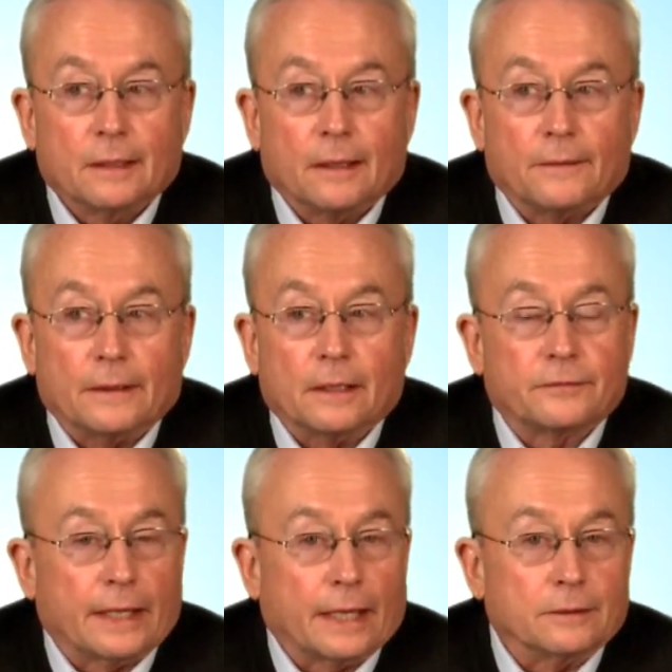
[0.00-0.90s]
than if
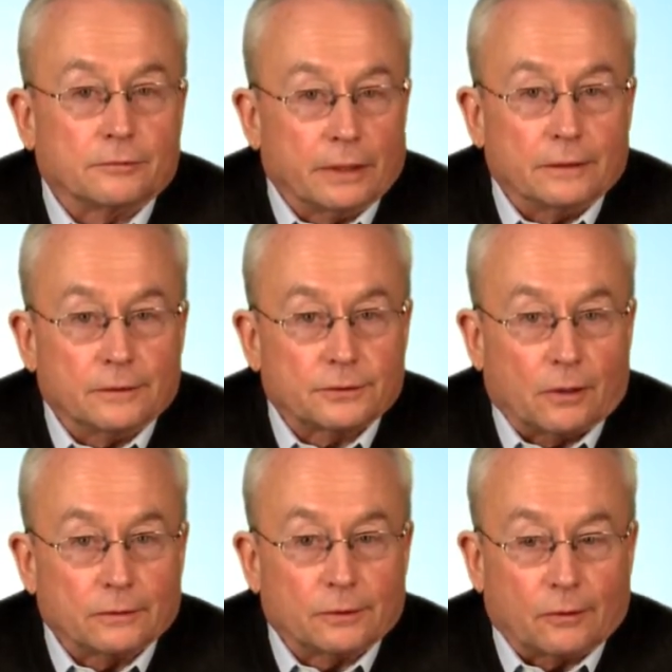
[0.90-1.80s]
they hadn't treated the
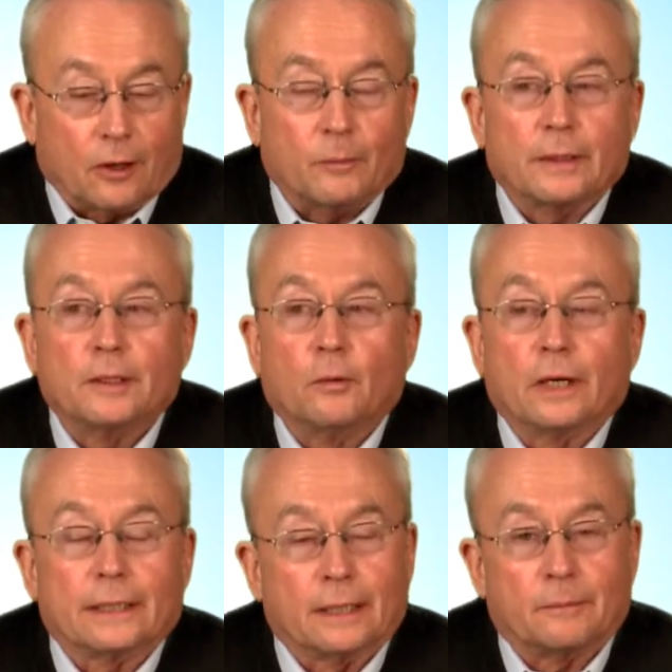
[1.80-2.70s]
salt at all. But you want
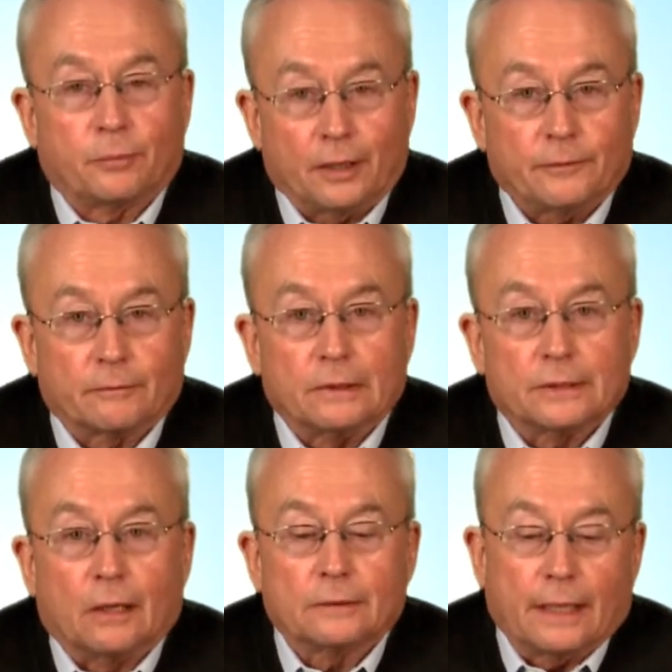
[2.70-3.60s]
to get a perfect
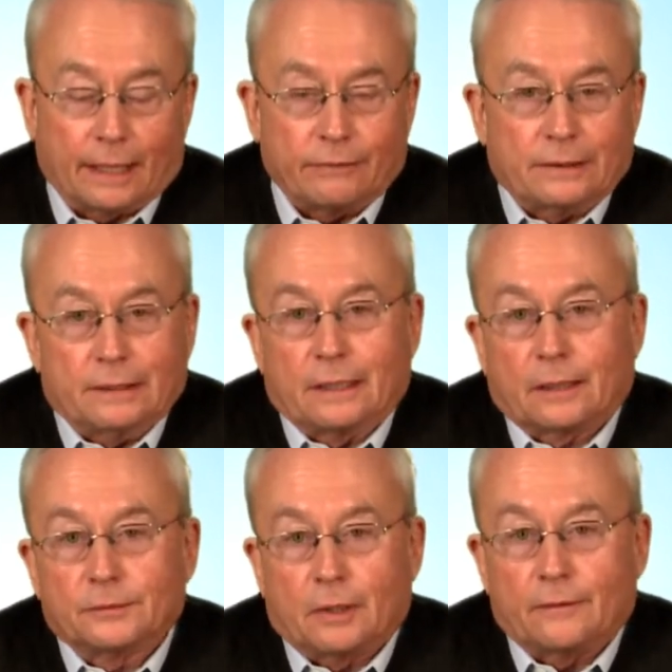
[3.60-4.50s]
result. Everything that
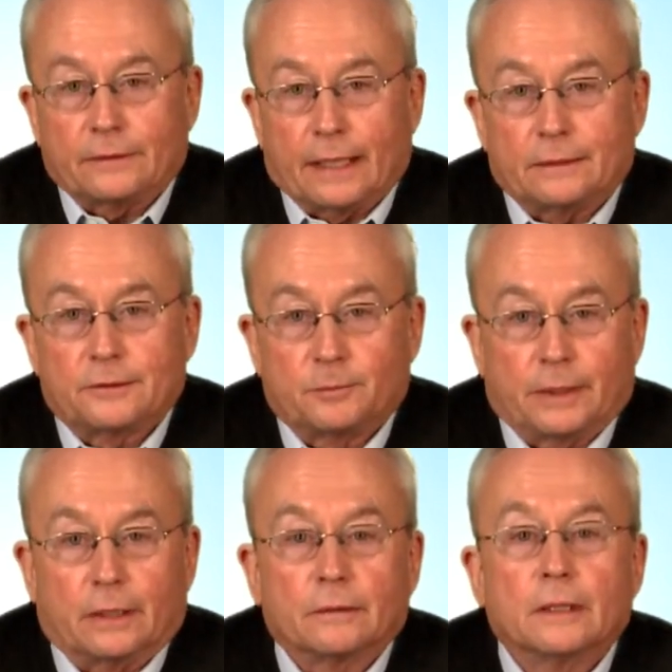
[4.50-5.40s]
comes off that
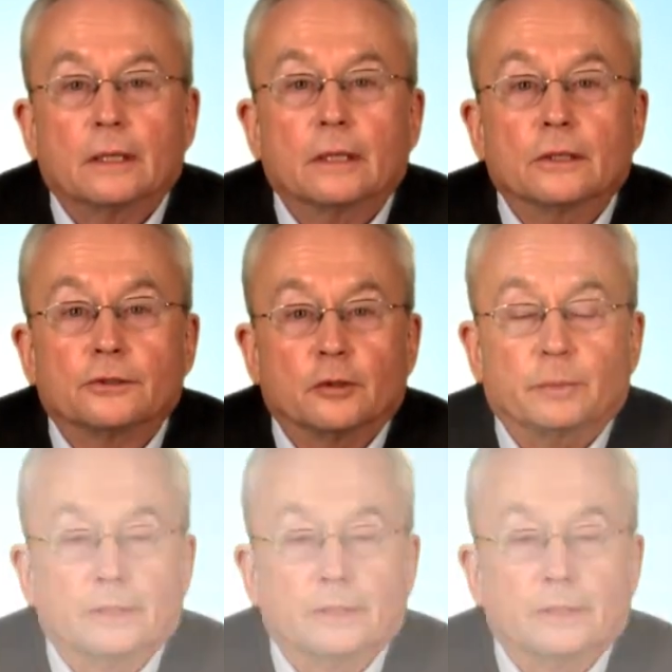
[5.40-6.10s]
spinner should be